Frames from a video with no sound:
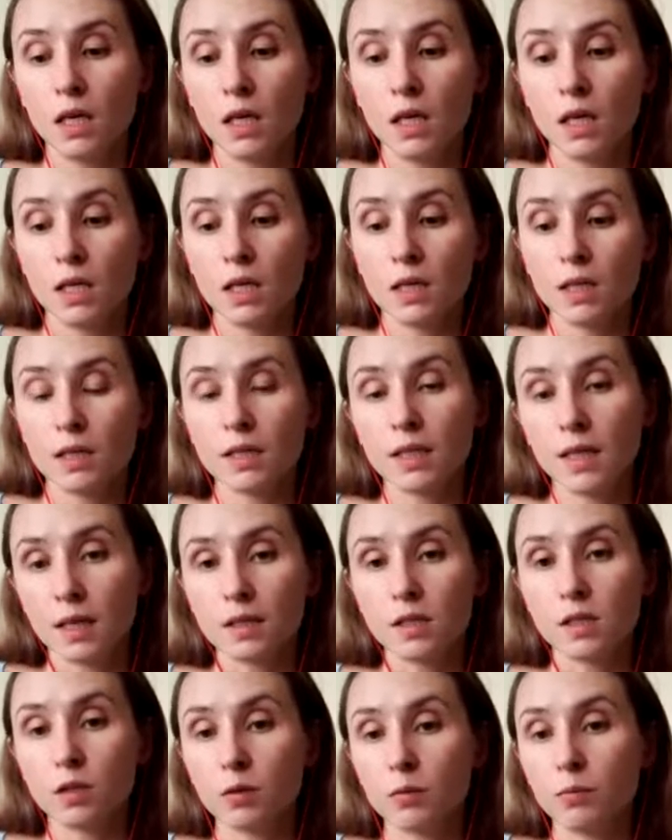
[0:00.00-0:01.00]
Yeah,
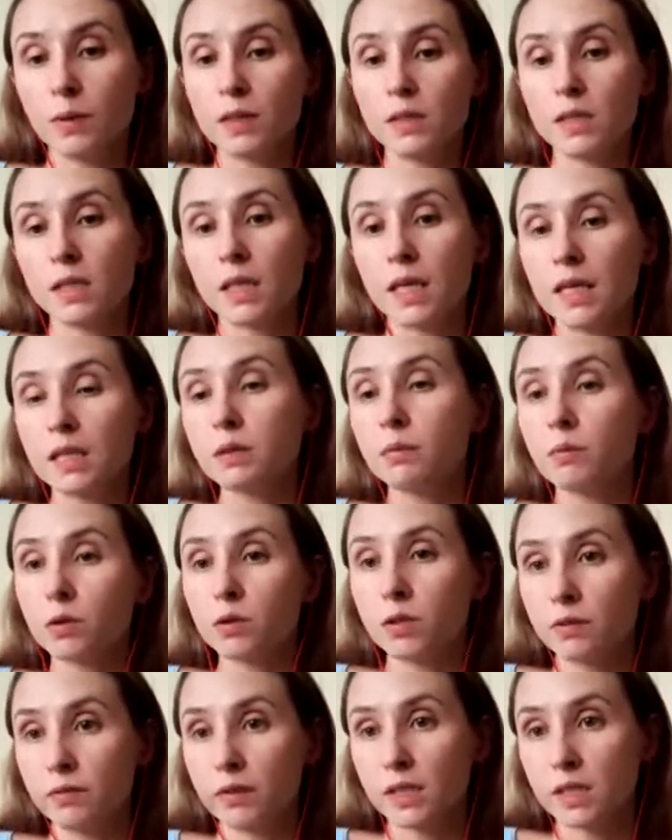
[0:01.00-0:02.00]
so basically it
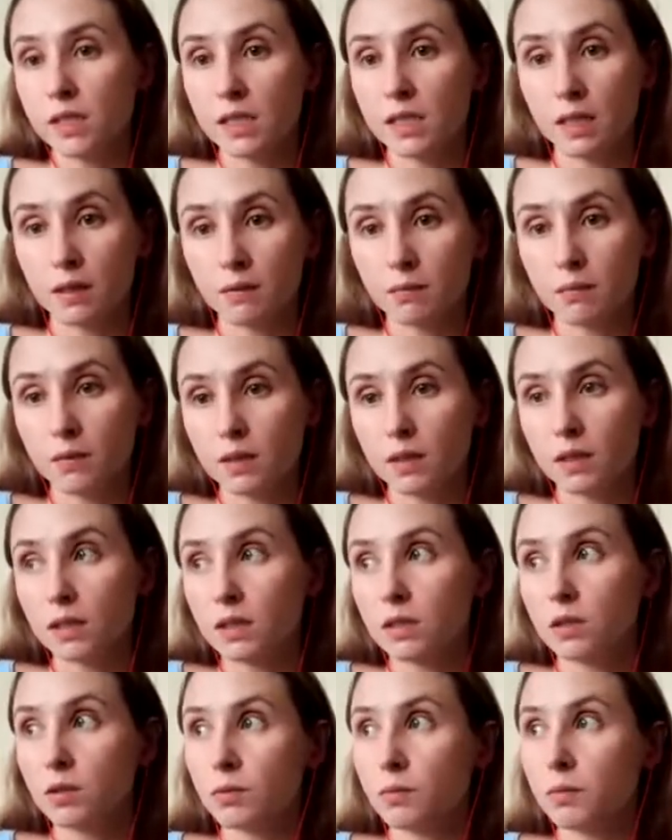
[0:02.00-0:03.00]
motivates them
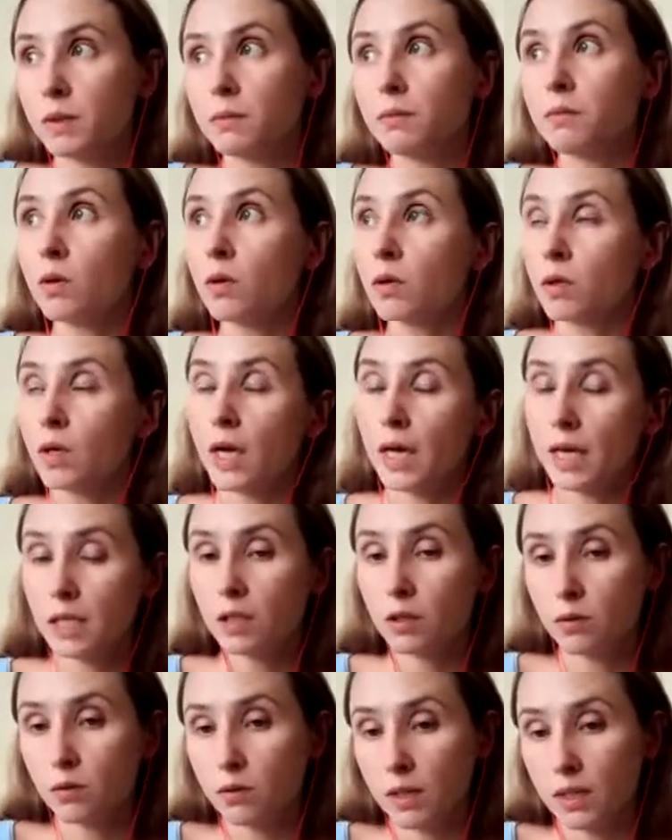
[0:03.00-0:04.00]
to be more
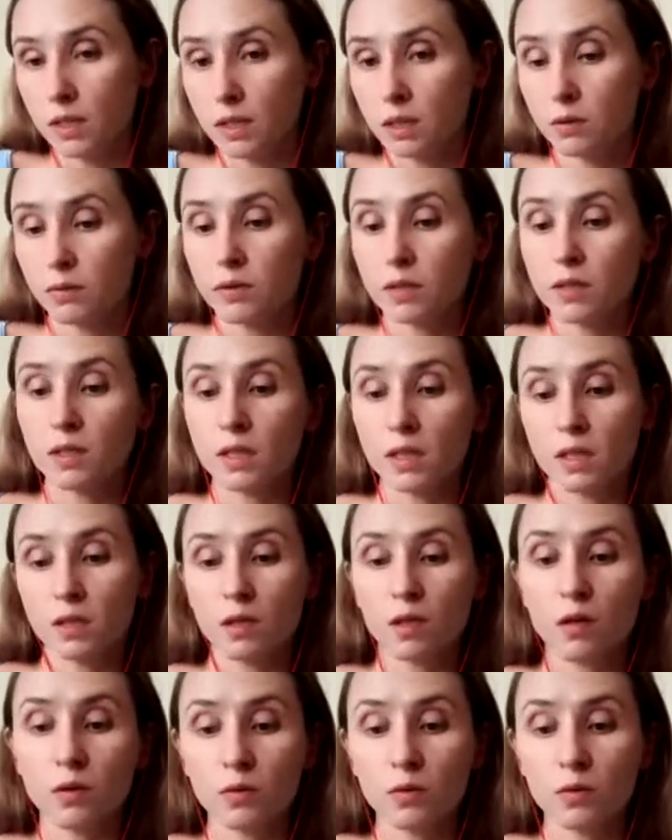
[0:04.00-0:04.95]
accurate when they know